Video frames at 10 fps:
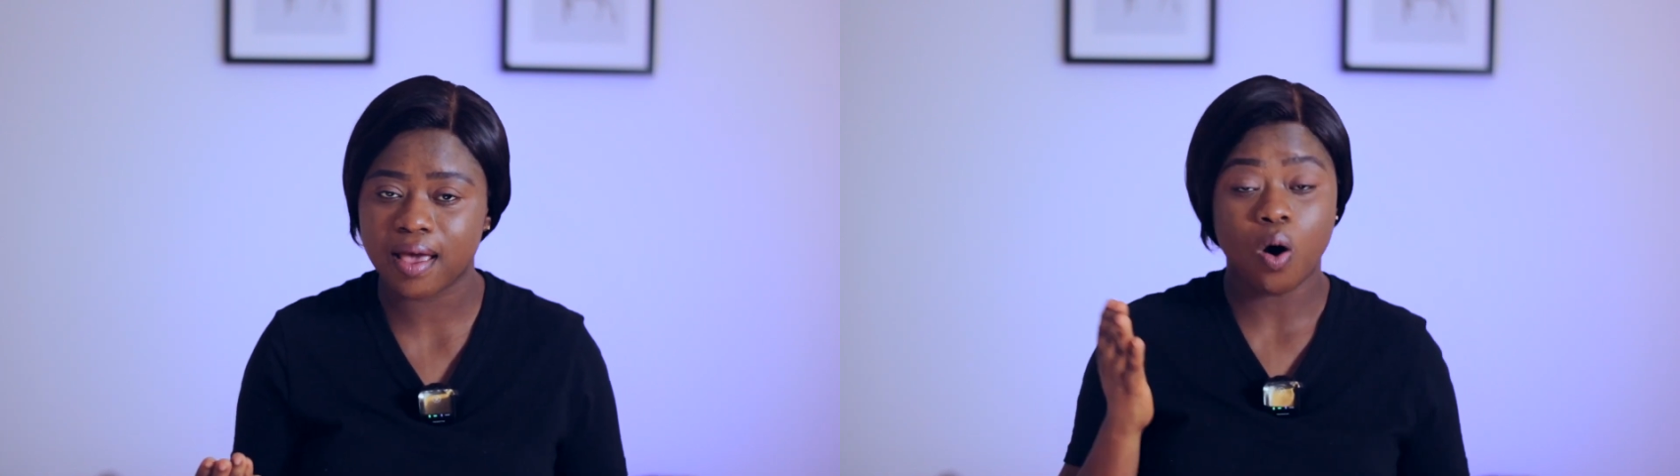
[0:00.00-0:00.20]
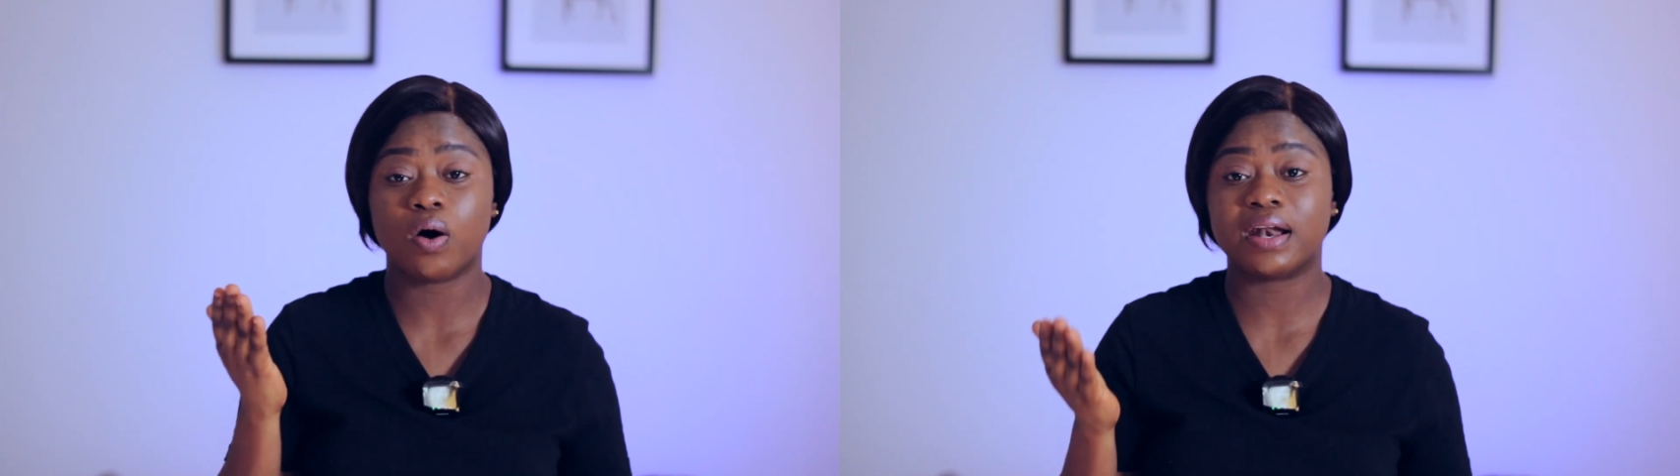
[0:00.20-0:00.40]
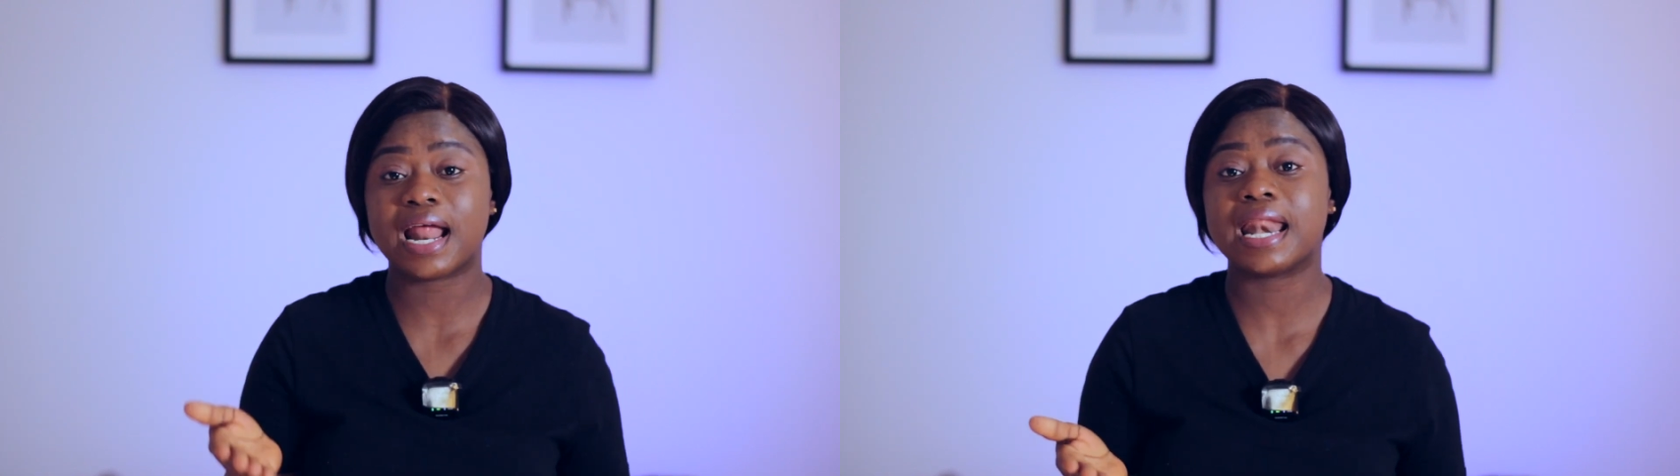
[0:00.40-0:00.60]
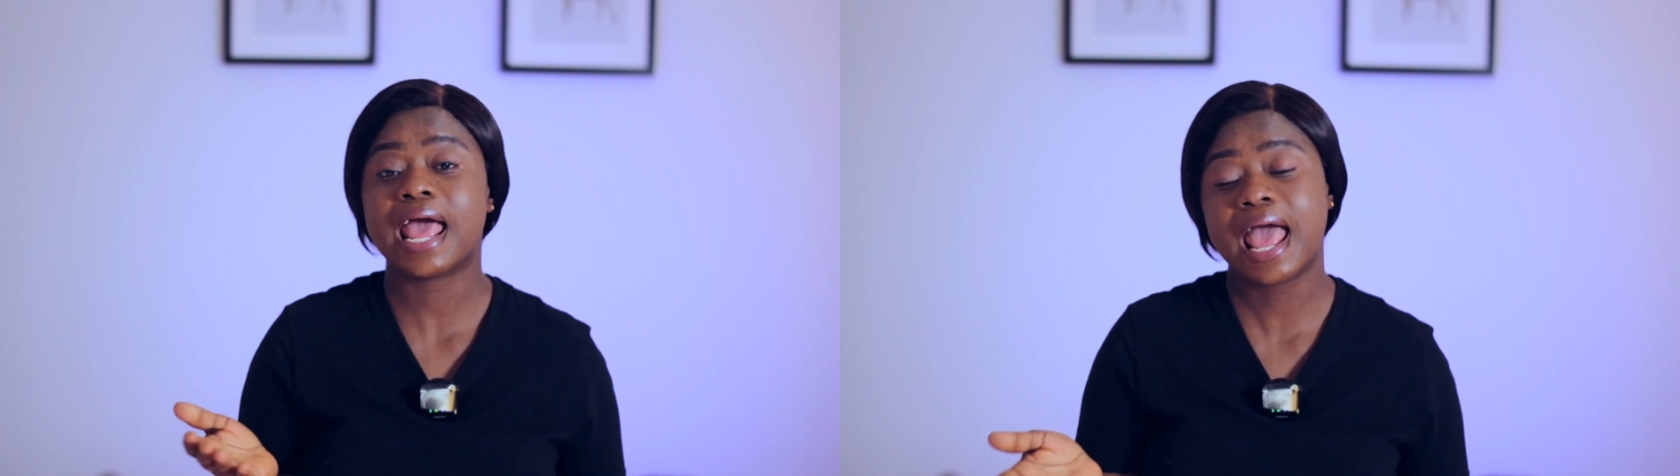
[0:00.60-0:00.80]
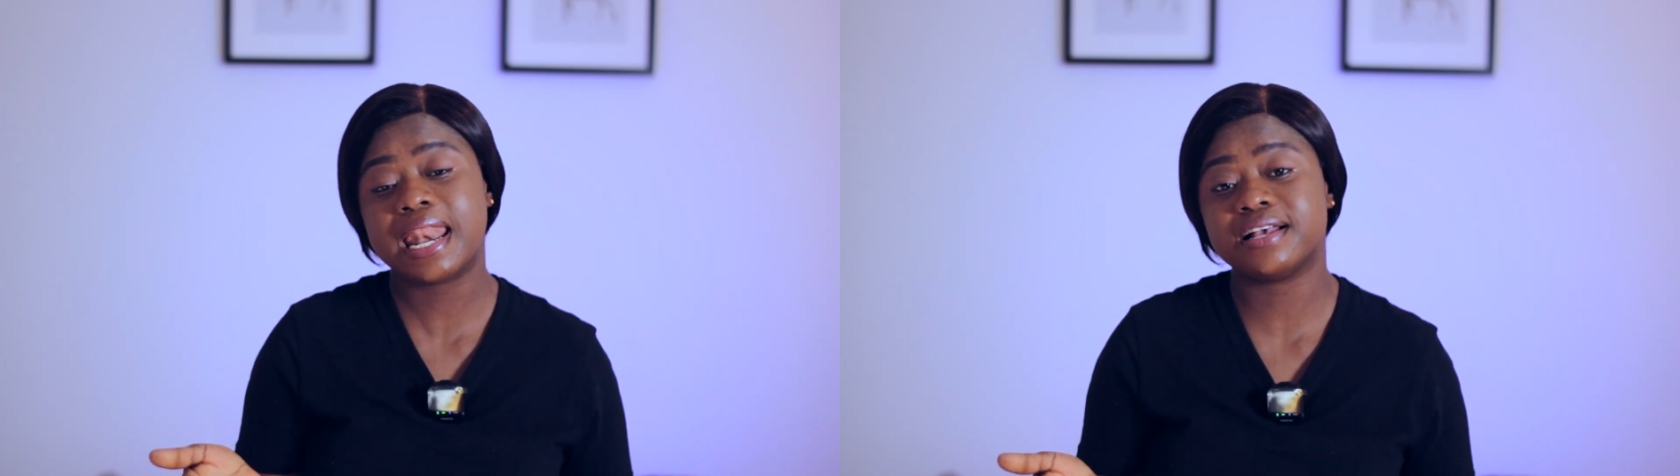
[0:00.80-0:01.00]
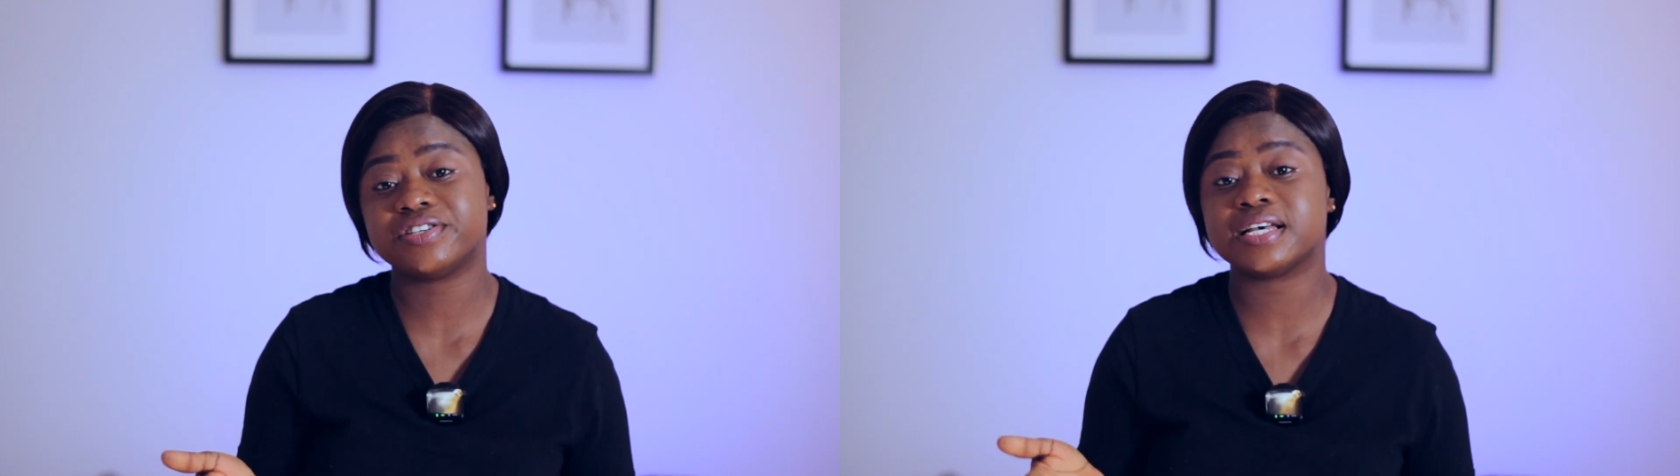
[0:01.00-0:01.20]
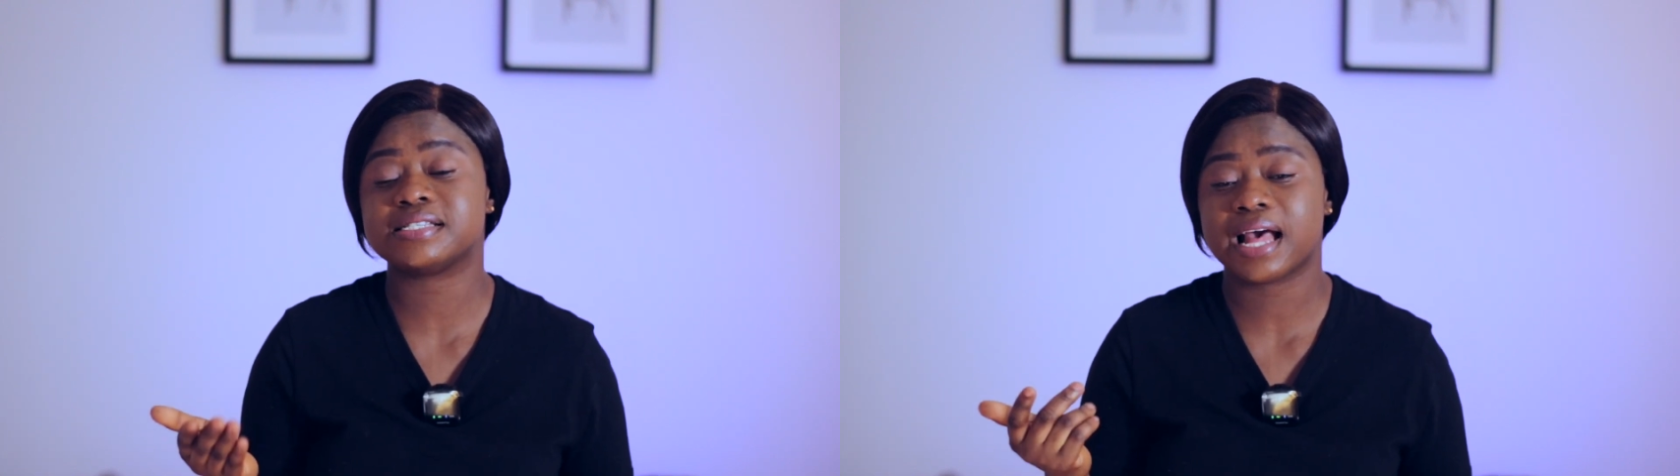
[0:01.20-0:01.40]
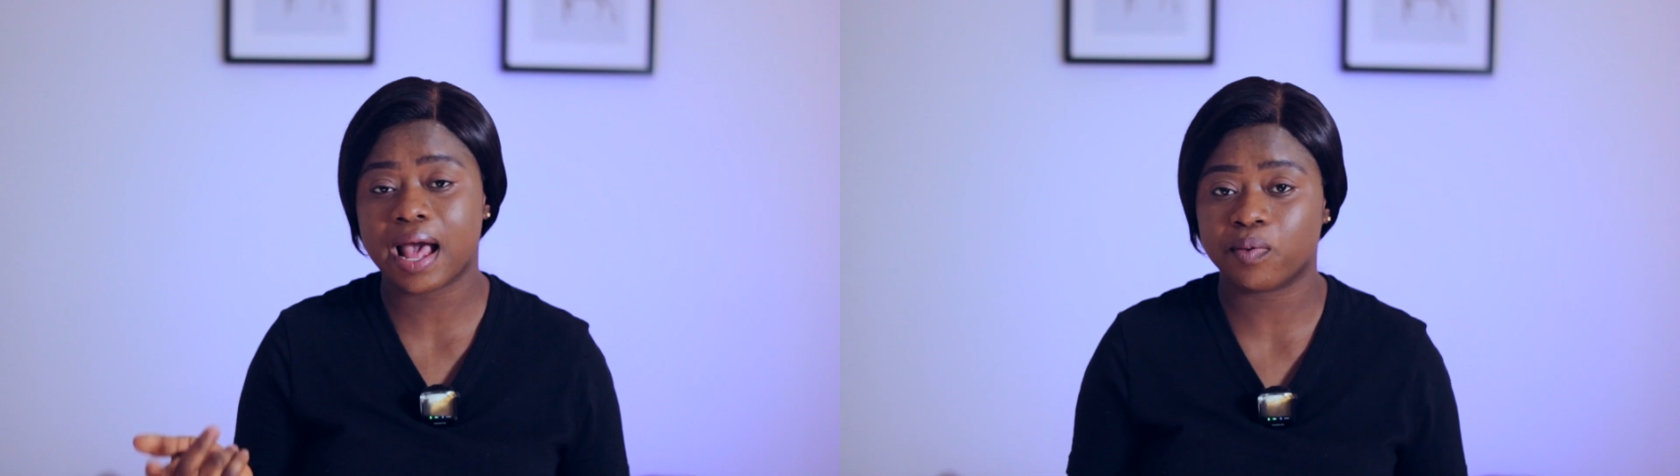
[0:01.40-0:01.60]
or non-N H
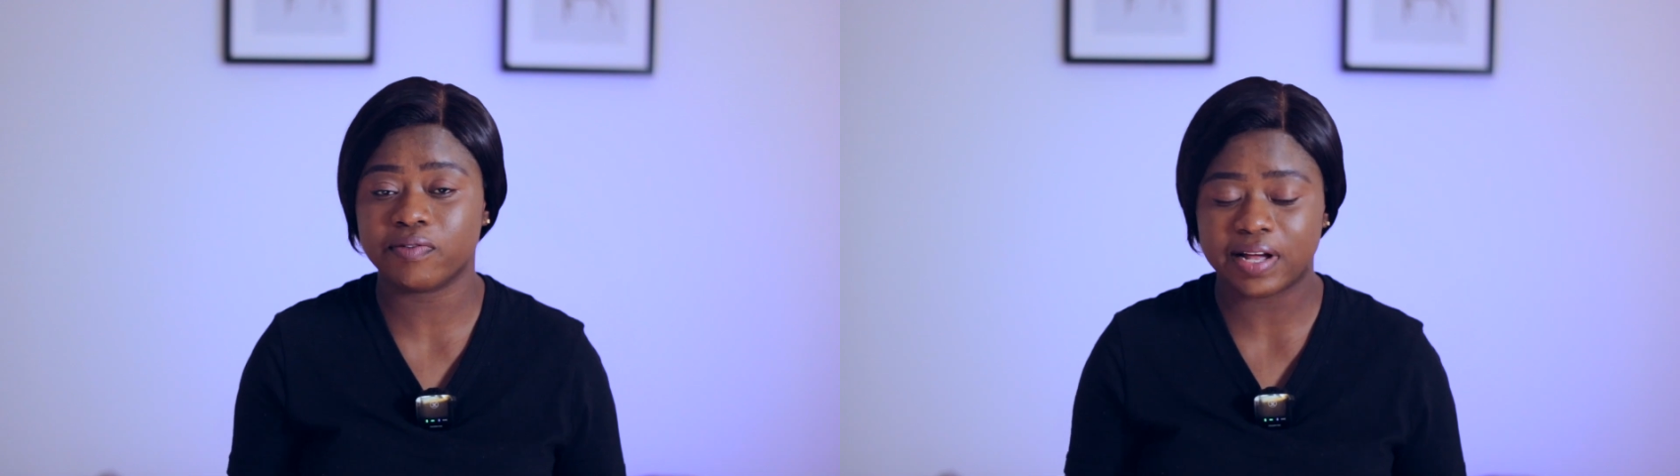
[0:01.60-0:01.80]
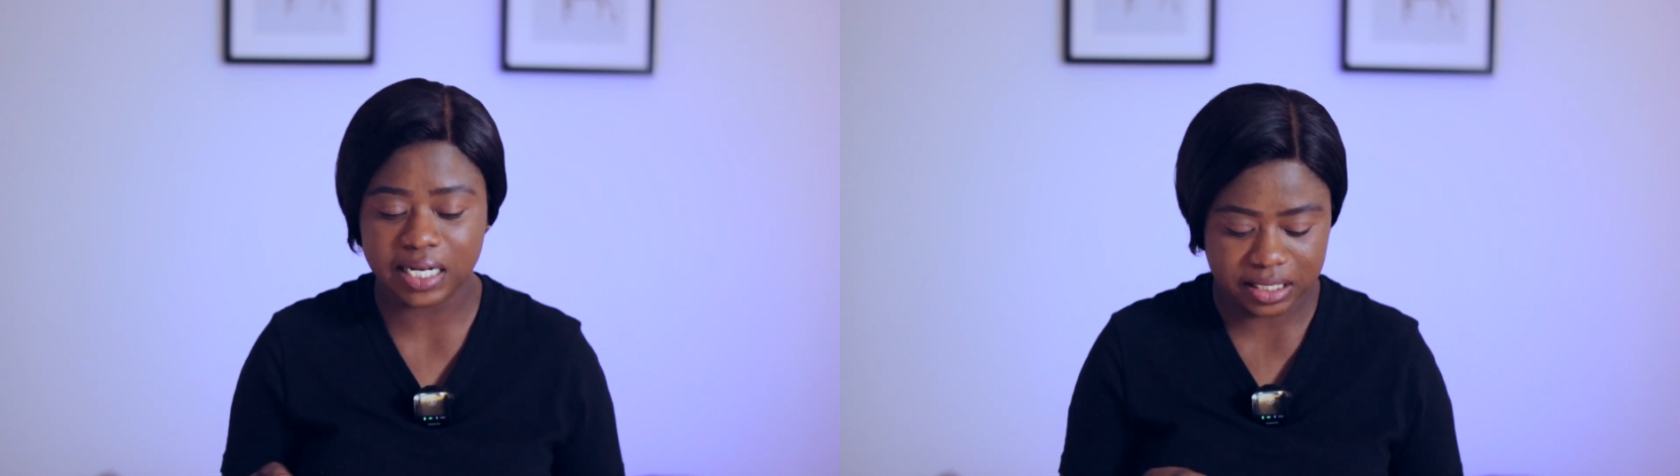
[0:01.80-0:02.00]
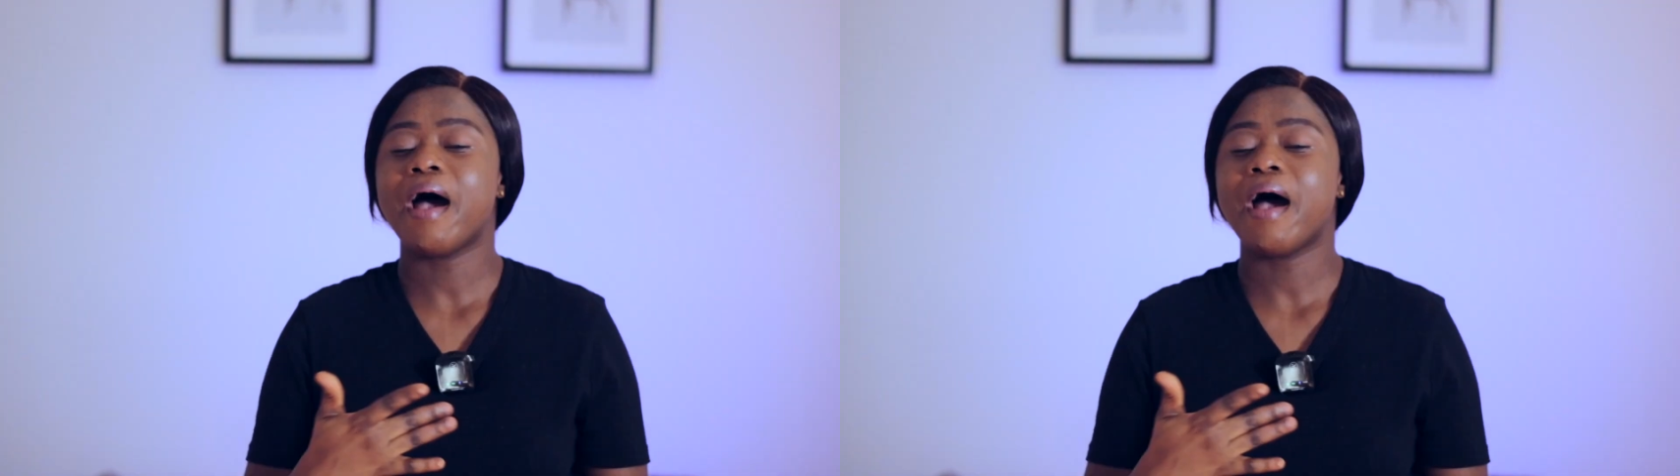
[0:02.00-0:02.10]
S equivalent.